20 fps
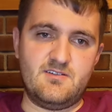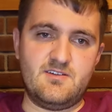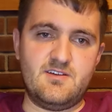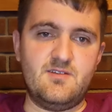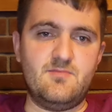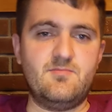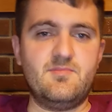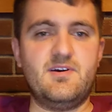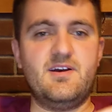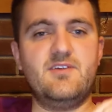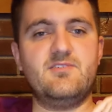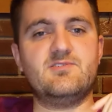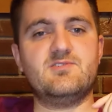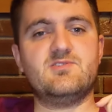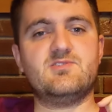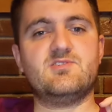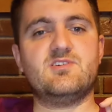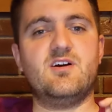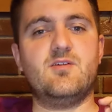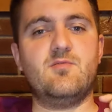Come by the
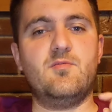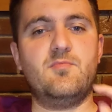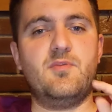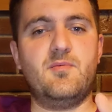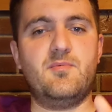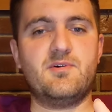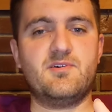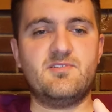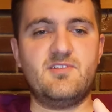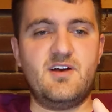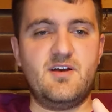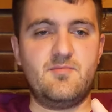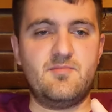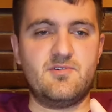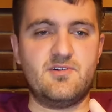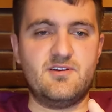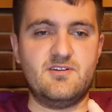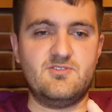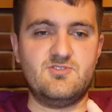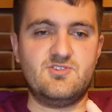Scarborough Public
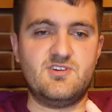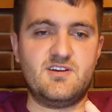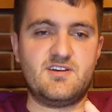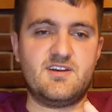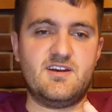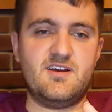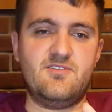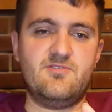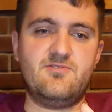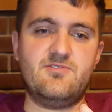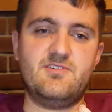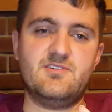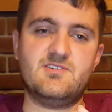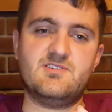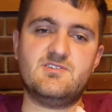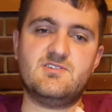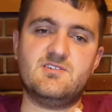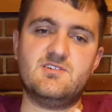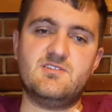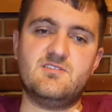Library and check out
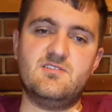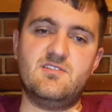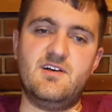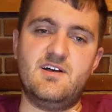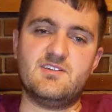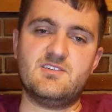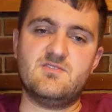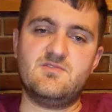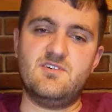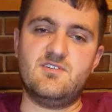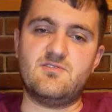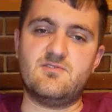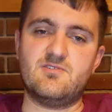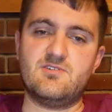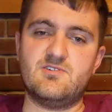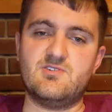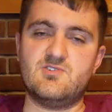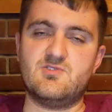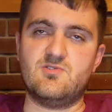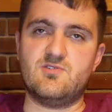this and lots of other
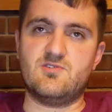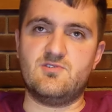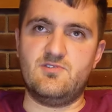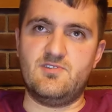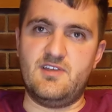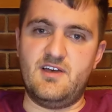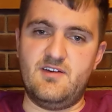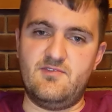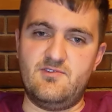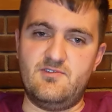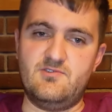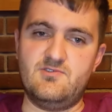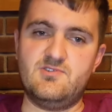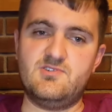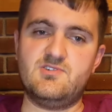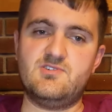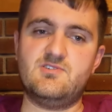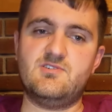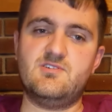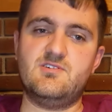historical
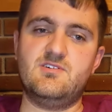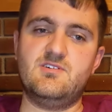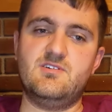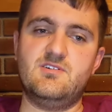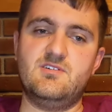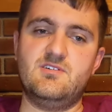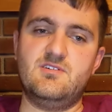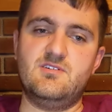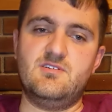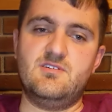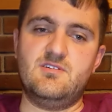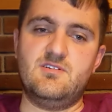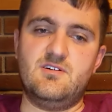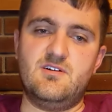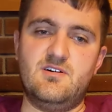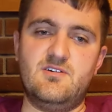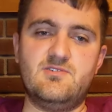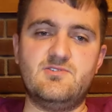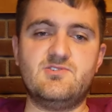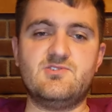novels.
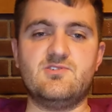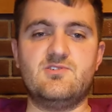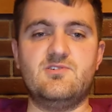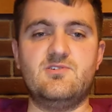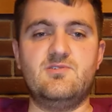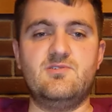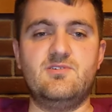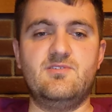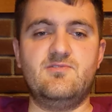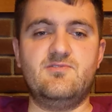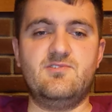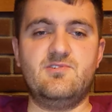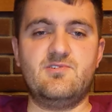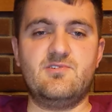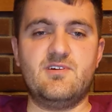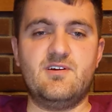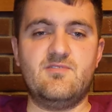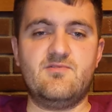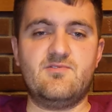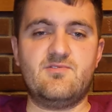Also, if
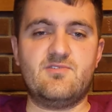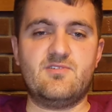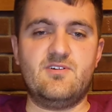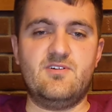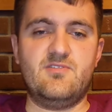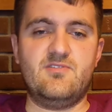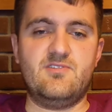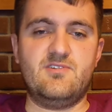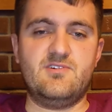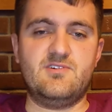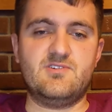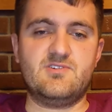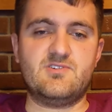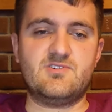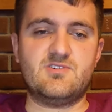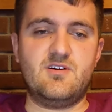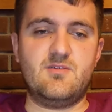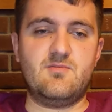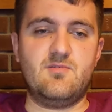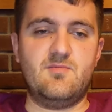you're ever on the
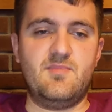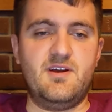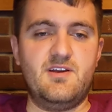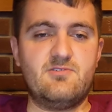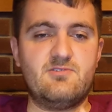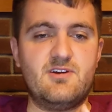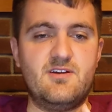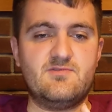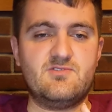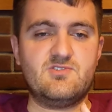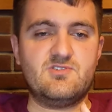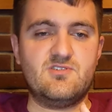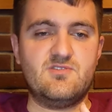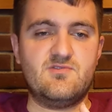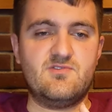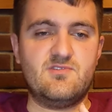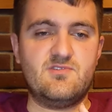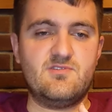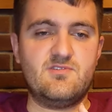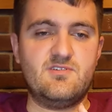Scarborough Minecraft
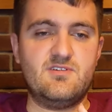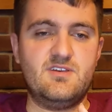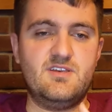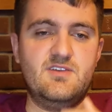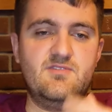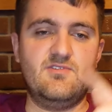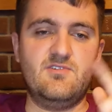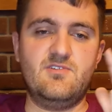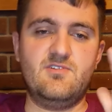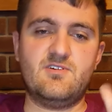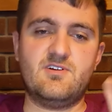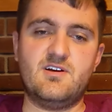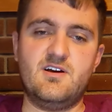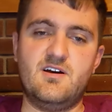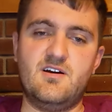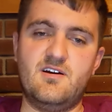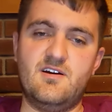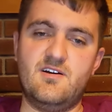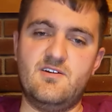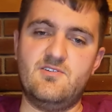server, if you look
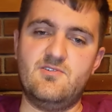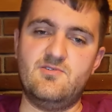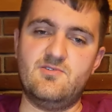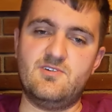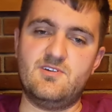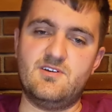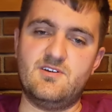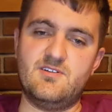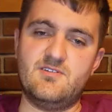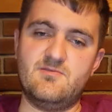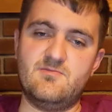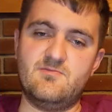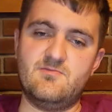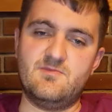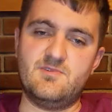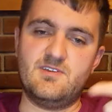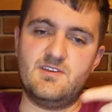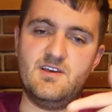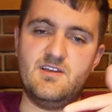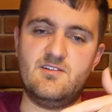hard, you
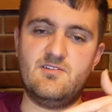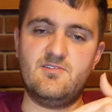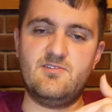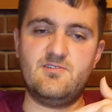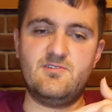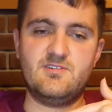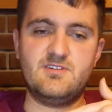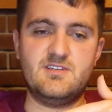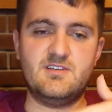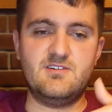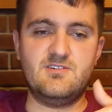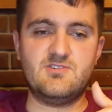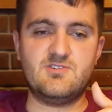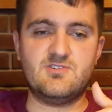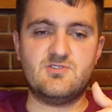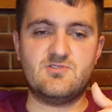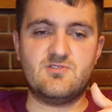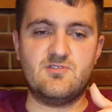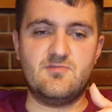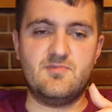can get a little
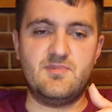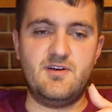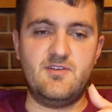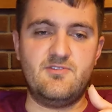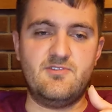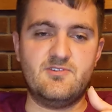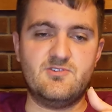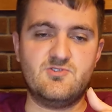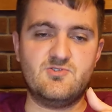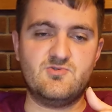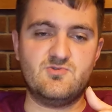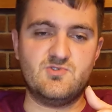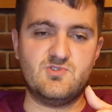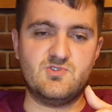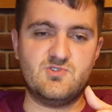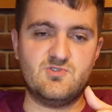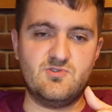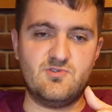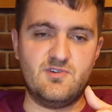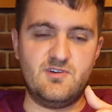teaser about this true
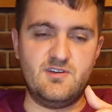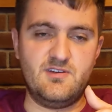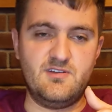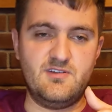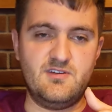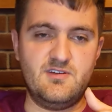story.